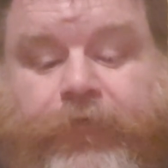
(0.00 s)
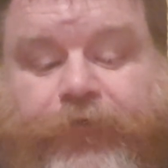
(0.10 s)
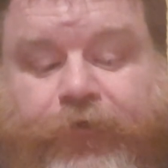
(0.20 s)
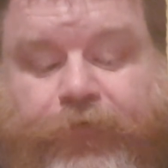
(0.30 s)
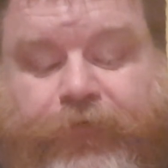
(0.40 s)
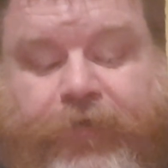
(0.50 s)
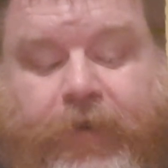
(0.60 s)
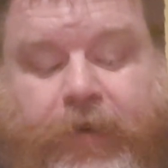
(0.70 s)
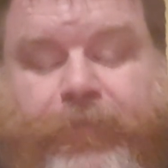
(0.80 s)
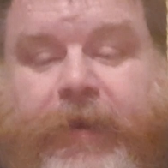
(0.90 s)
due
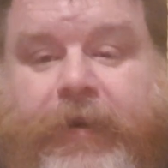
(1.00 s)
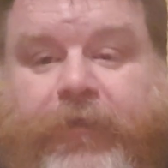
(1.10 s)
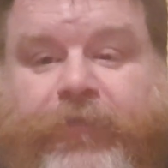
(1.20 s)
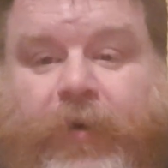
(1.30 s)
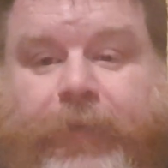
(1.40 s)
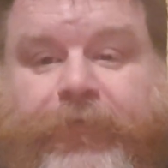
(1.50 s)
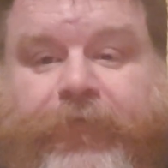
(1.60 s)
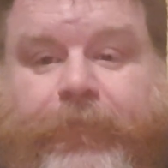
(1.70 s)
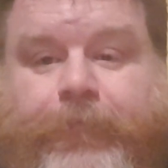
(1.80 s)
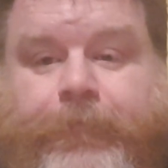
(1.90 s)
to taking
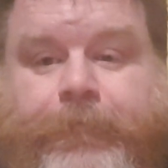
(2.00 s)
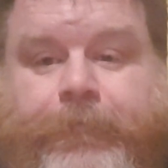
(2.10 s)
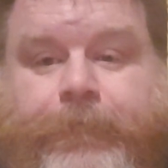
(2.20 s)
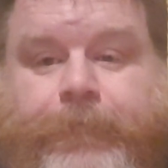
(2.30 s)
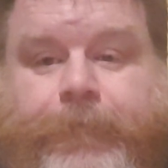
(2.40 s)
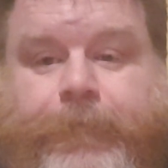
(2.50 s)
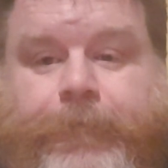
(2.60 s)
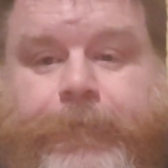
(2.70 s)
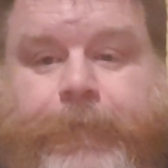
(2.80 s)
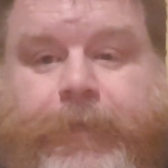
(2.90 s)
swipes
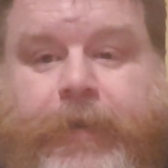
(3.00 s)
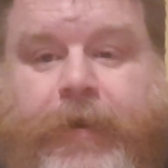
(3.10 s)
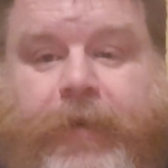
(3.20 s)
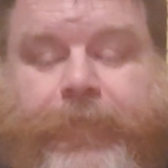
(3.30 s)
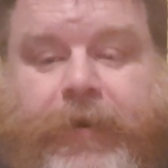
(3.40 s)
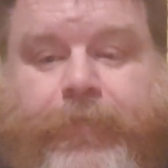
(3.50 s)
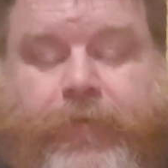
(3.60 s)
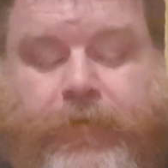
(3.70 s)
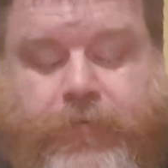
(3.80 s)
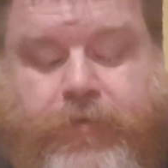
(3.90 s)
at
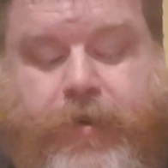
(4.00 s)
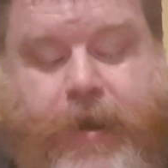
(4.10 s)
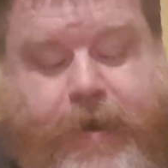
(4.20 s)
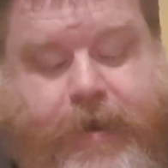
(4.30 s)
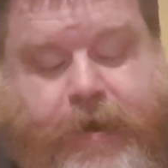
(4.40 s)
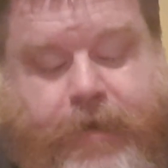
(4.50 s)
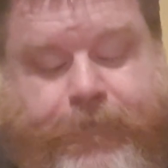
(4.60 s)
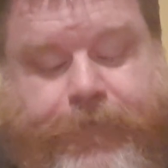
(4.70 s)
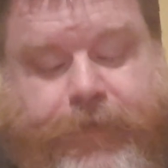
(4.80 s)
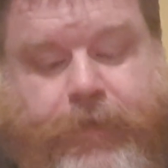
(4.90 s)
people. I'm
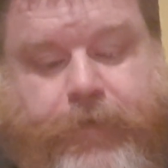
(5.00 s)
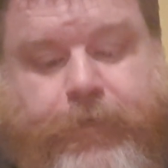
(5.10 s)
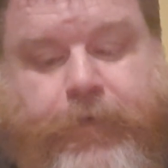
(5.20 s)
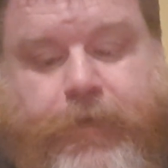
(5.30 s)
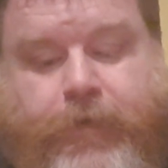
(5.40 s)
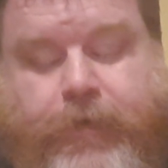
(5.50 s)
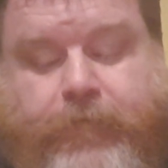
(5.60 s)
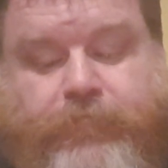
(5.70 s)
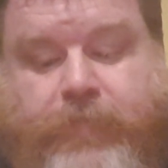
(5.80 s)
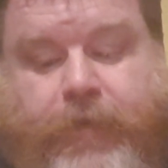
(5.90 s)

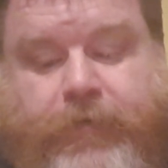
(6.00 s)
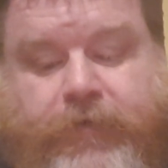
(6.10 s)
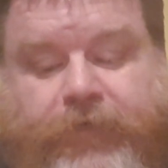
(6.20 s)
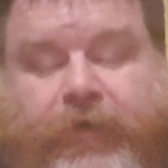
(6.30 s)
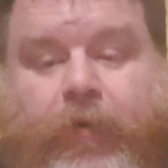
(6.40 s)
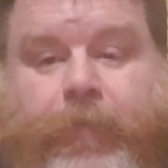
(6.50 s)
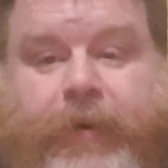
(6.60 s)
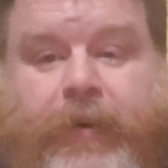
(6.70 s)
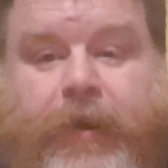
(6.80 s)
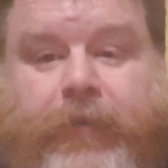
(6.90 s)
not going to say with
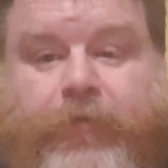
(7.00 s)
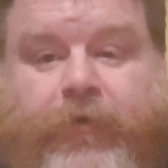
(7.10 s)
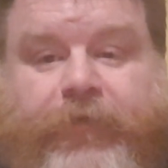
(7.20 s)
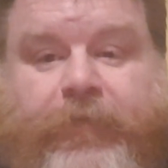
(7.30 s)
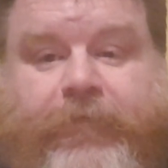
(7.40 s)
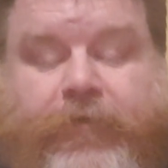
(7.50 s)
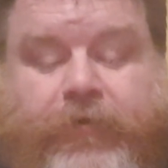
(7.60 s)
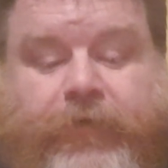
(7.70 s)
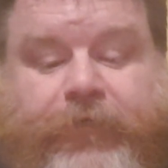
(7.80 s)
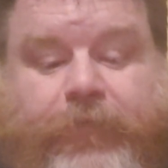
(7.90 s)
mental health words. I'm a
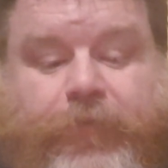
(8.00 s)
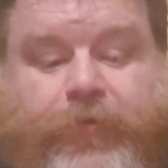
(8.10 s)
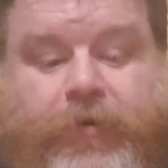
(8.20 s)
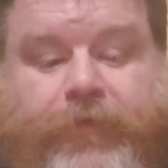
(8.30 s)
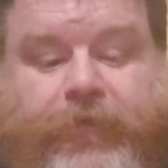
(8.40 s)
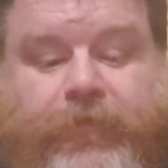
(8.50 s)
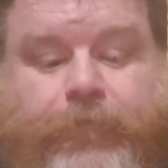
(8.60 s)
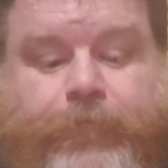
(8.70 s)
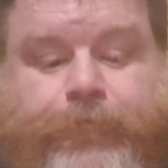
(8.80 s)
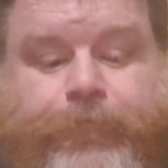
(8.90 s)
father of someone with autism.
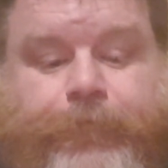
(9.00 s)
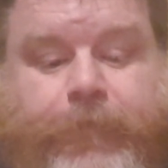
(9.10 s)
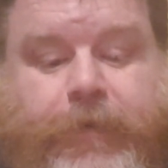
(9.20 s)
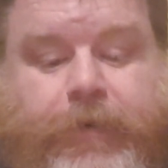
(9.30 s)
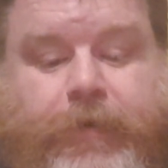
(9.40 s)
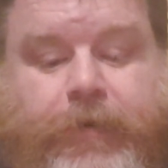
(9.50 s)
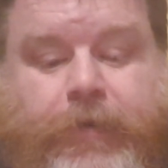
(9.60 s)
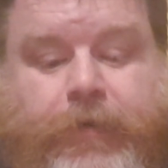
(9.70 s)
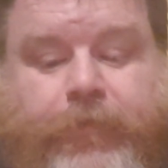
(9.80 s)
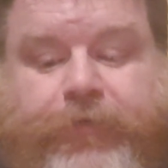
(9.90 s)

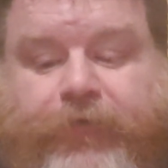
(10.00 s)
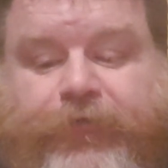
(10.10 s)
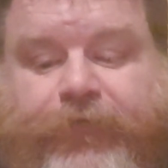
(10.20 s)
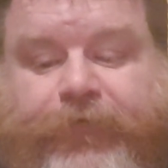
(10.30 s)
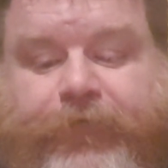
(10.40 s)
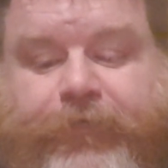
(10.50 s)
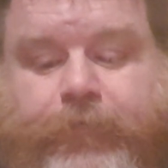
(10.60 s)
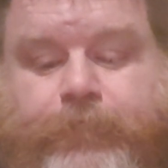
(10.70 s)
They're just